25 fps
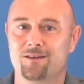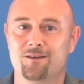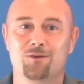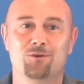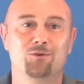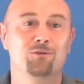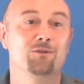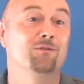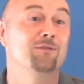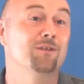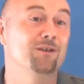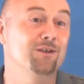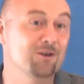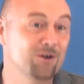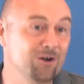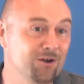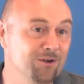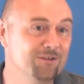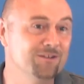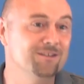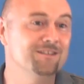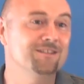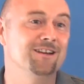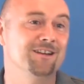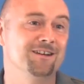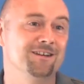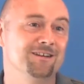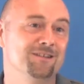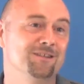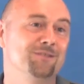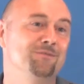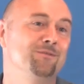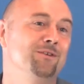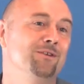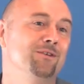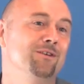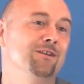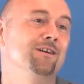all of the content,
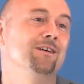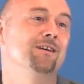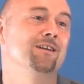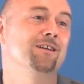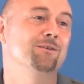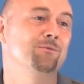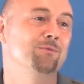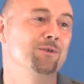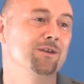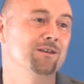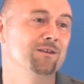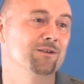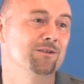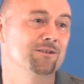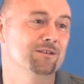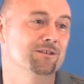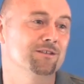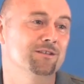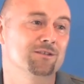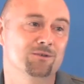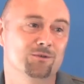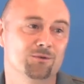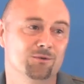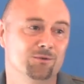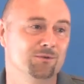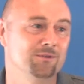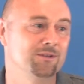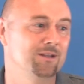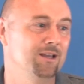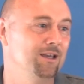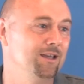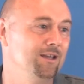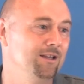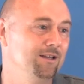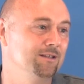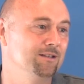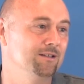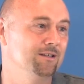if you like, we can just call
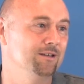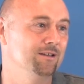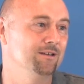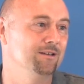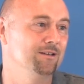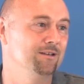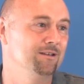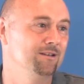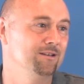data.